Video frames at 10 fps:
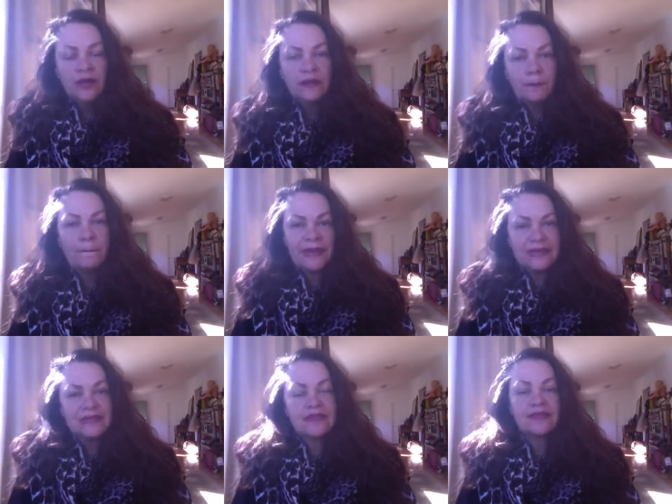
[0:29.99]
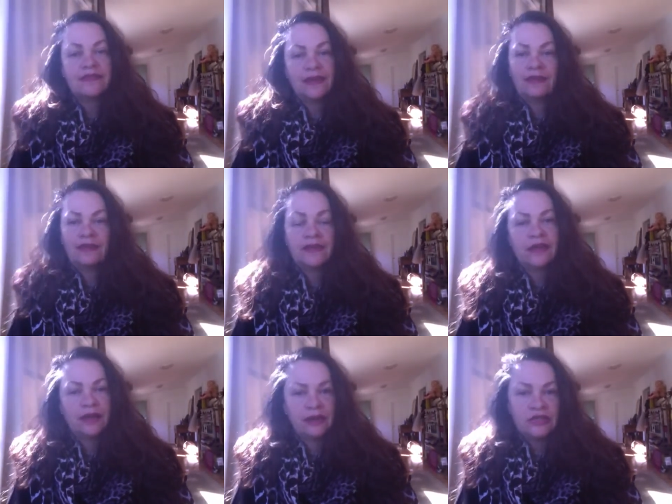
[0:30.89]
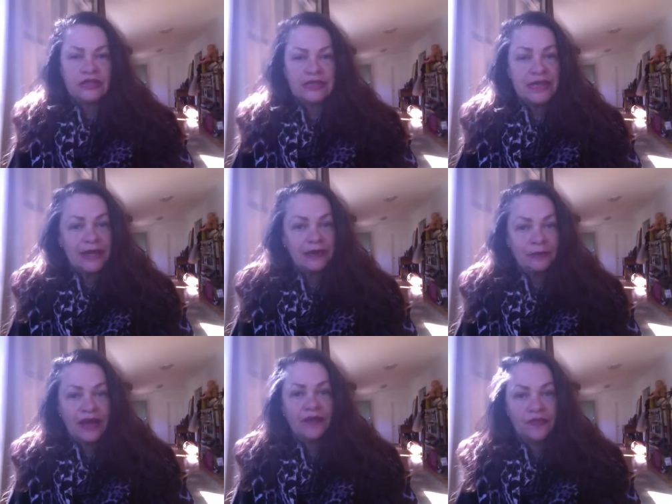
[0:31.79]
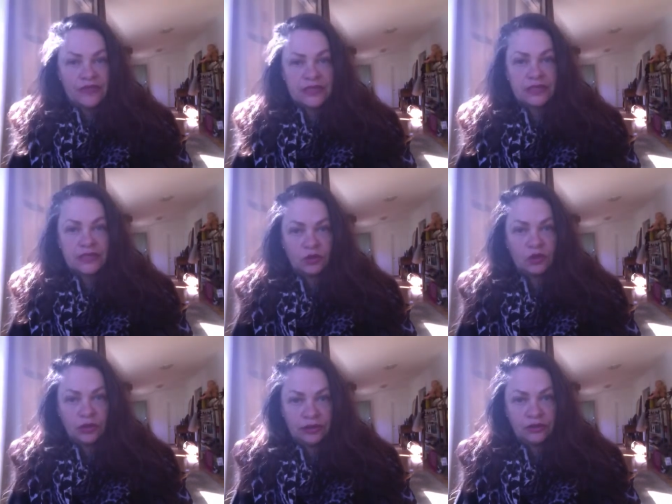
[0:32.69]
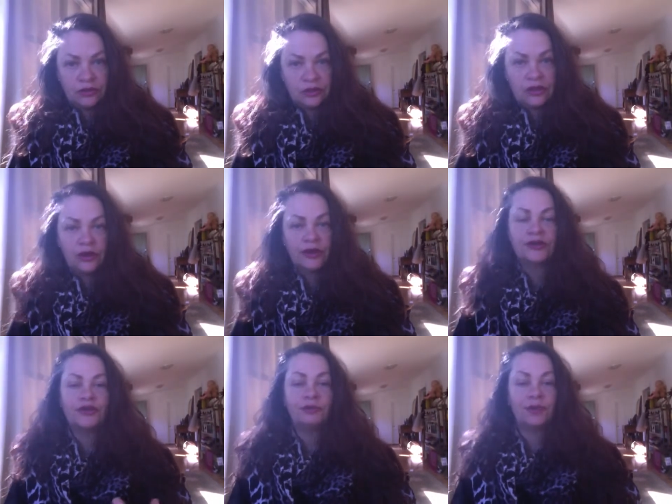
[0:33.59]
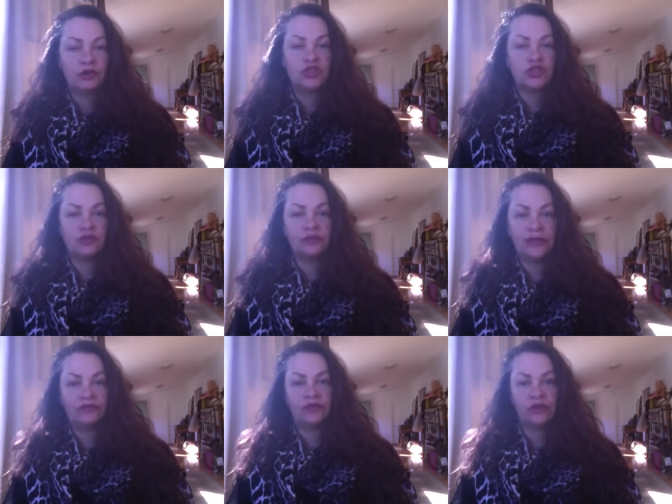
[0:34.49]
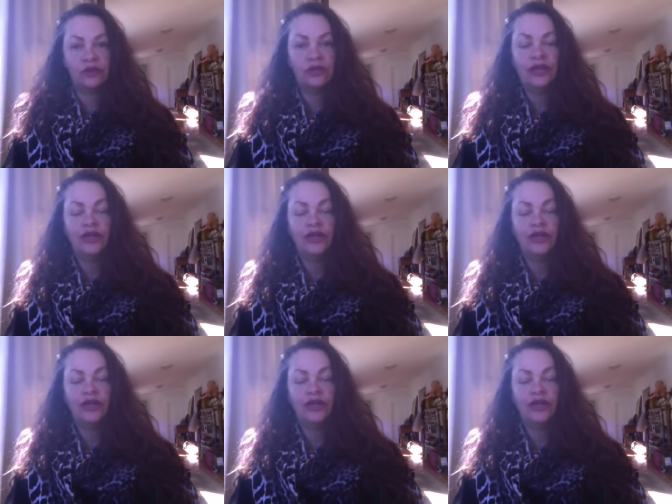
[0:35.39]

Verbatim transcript: The best thing that I could say about this oil on an emotional level